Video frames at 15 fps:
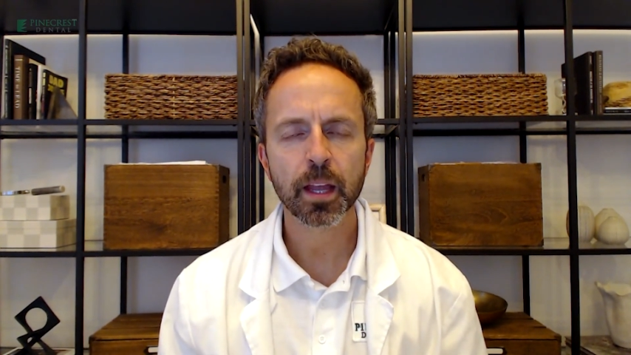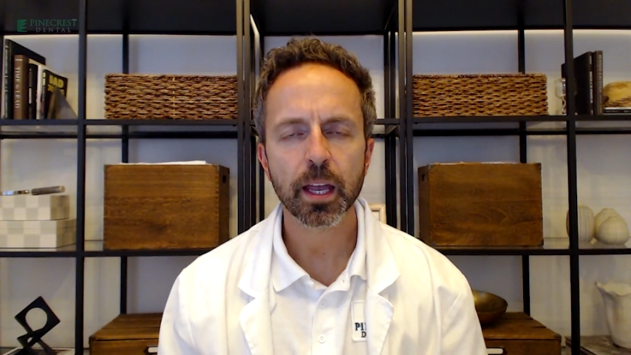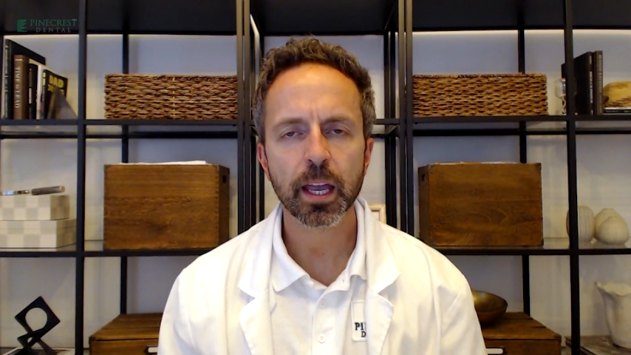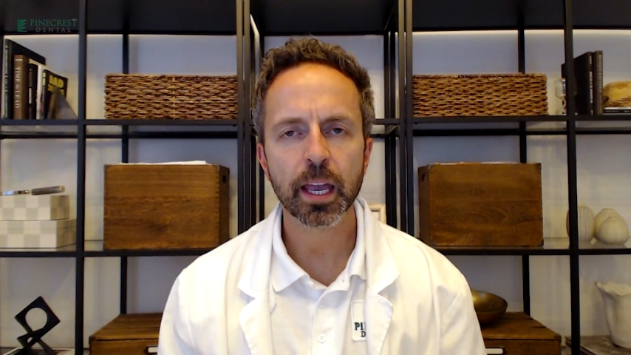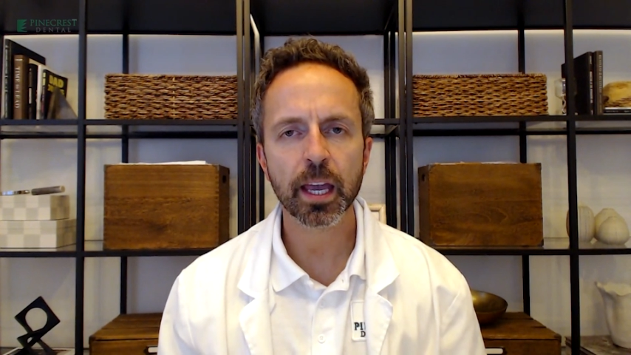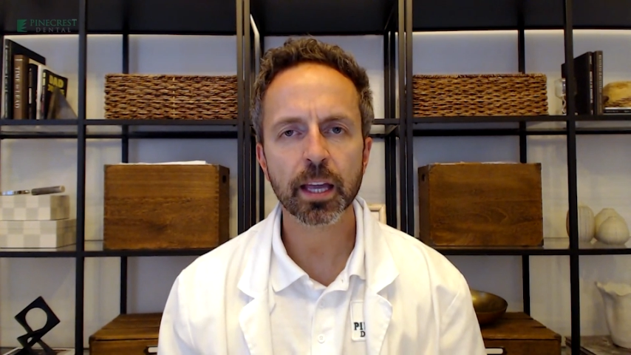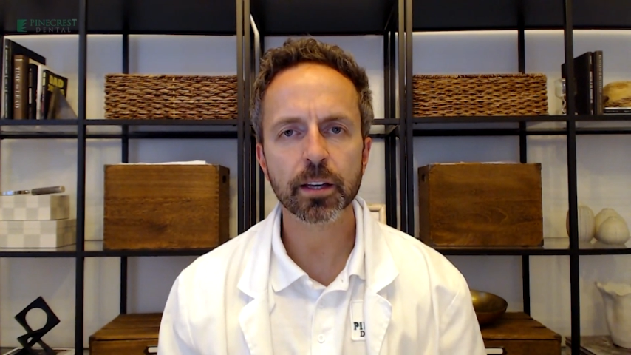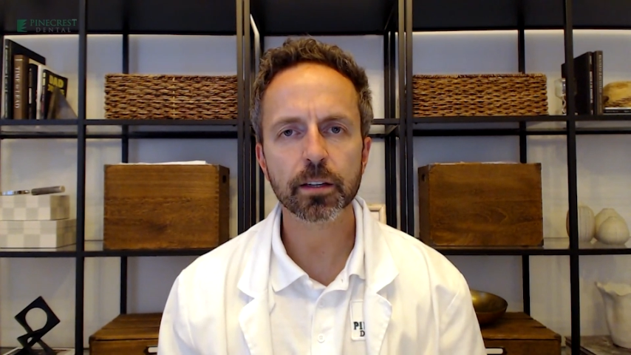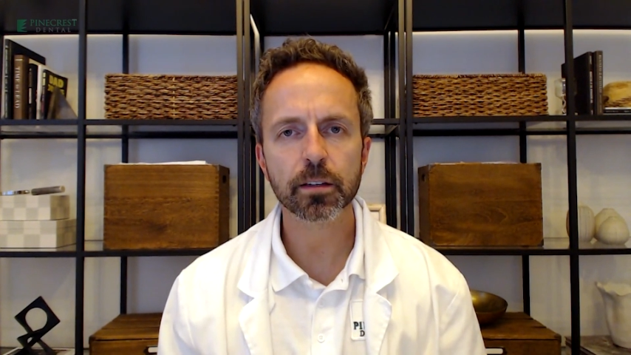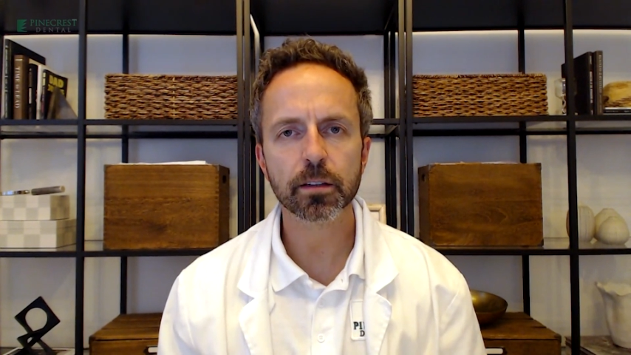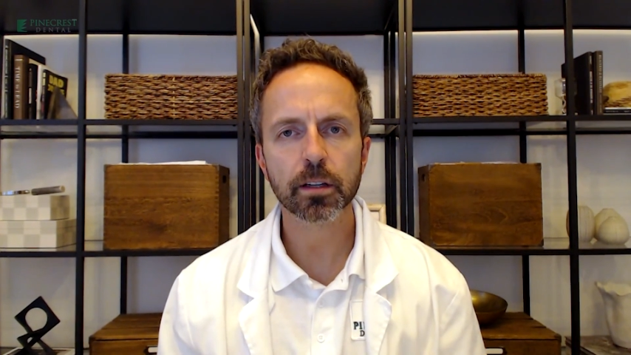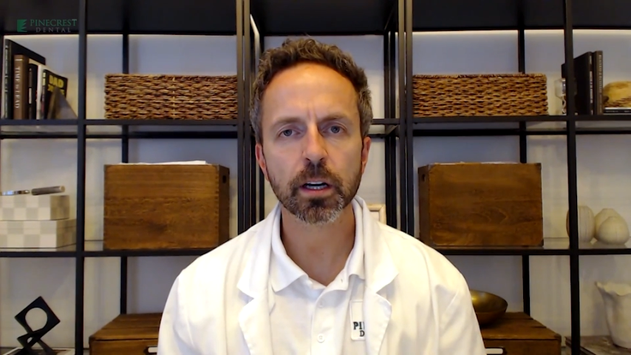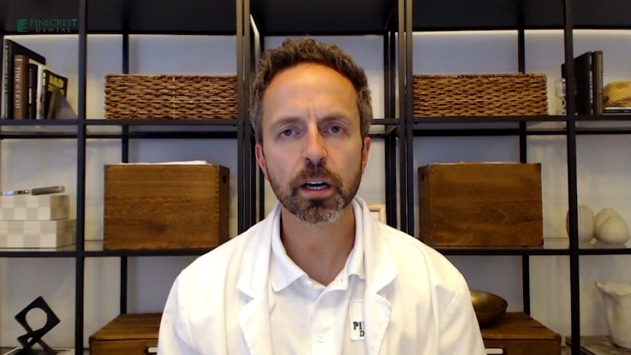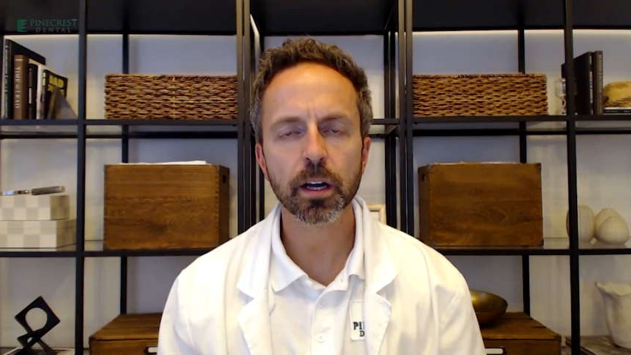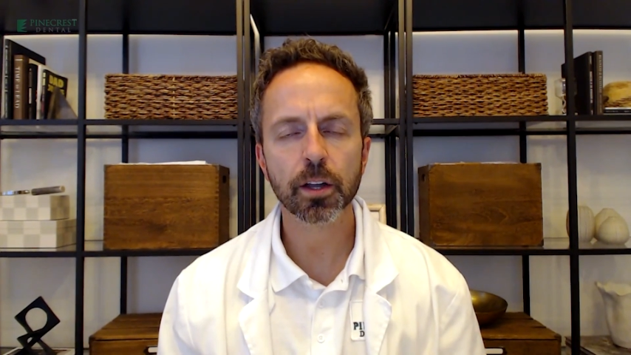And
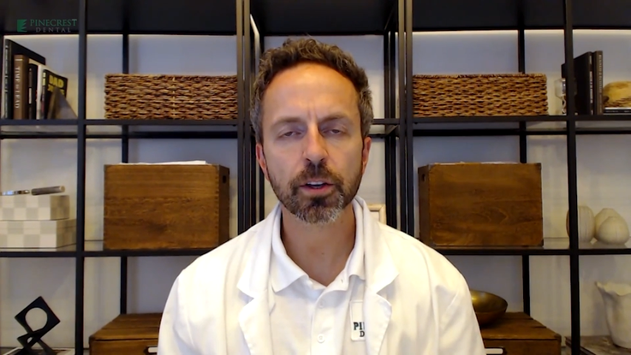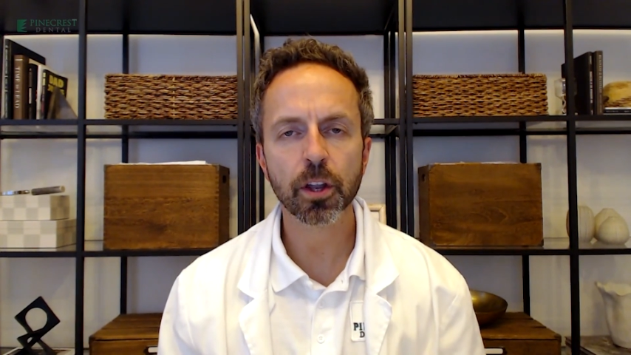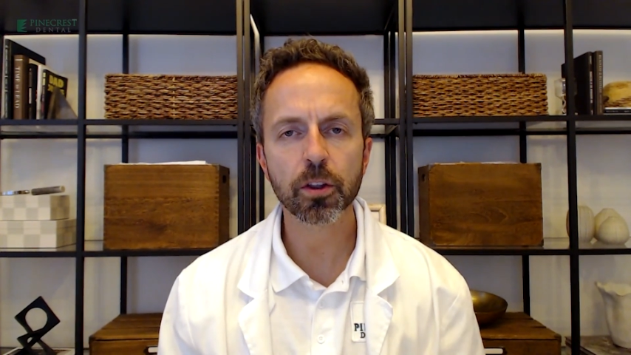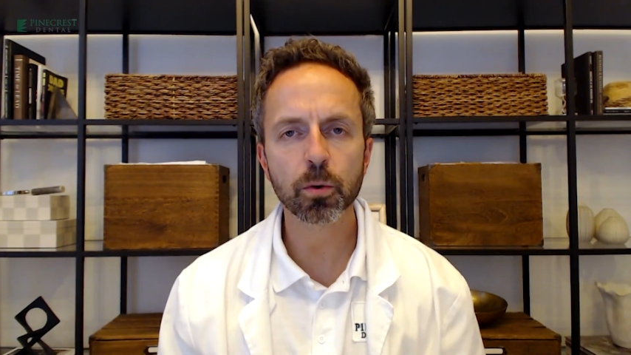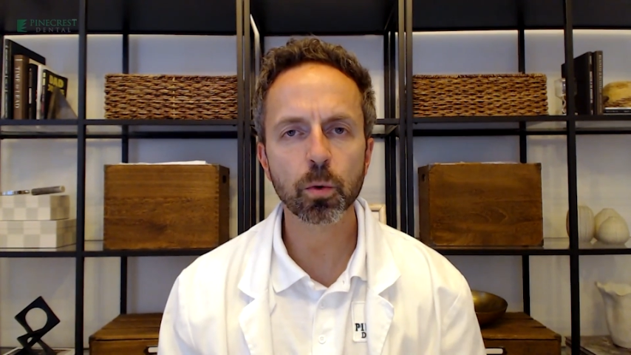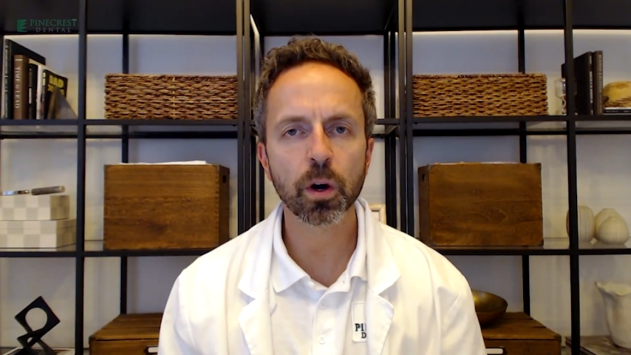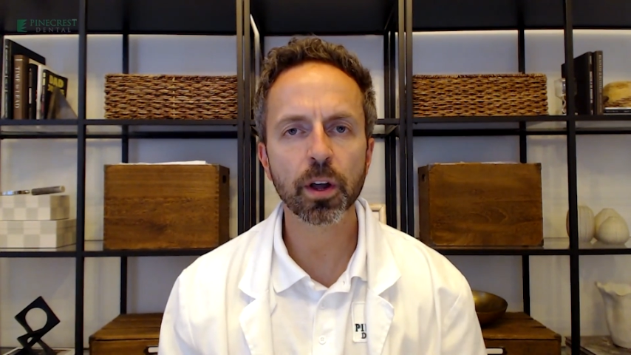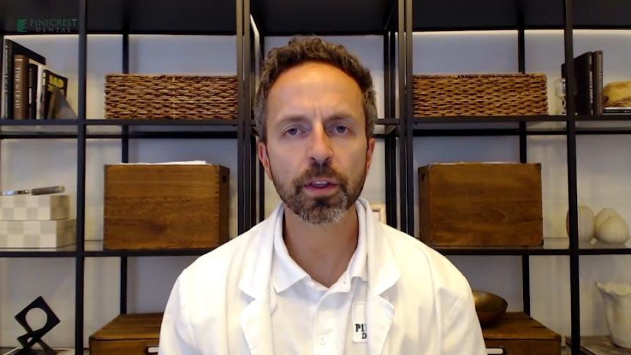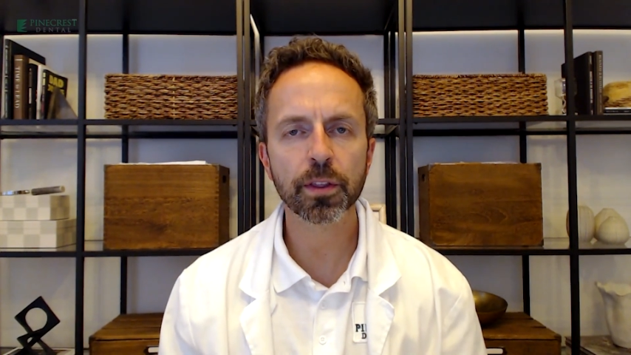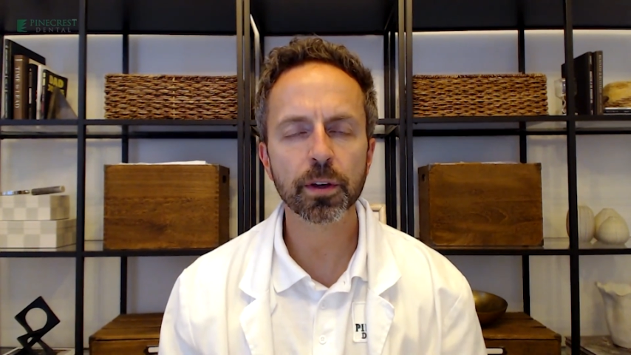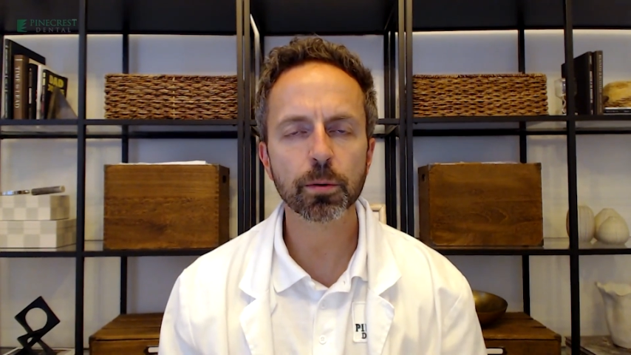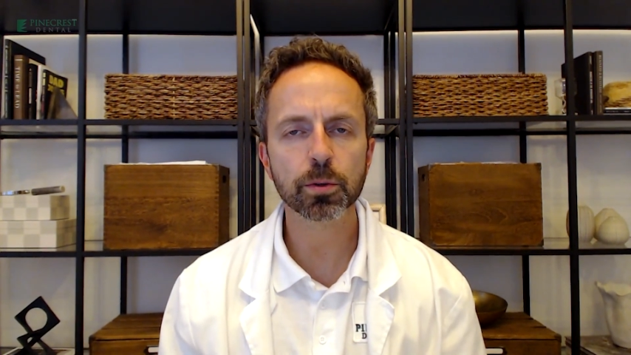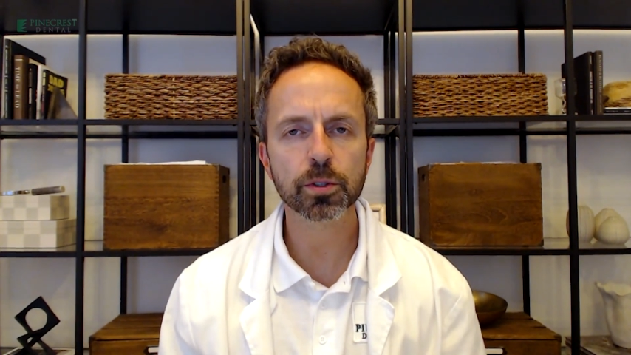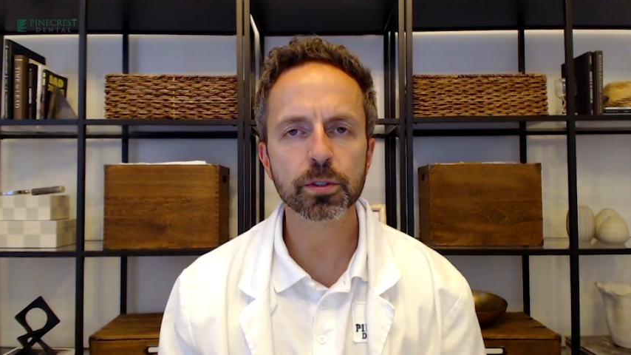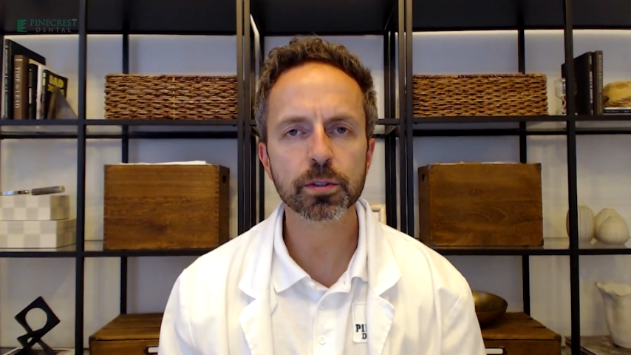another one that
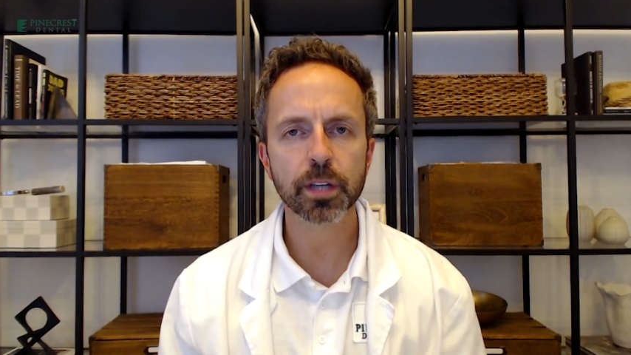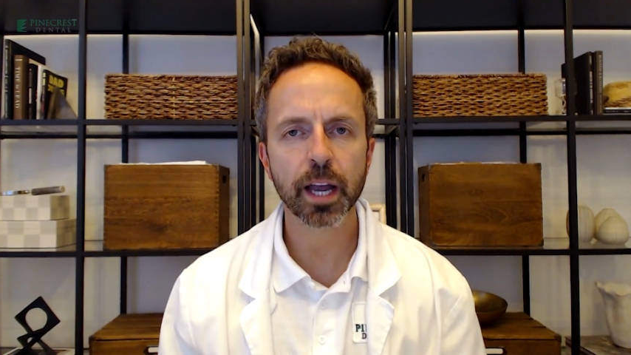was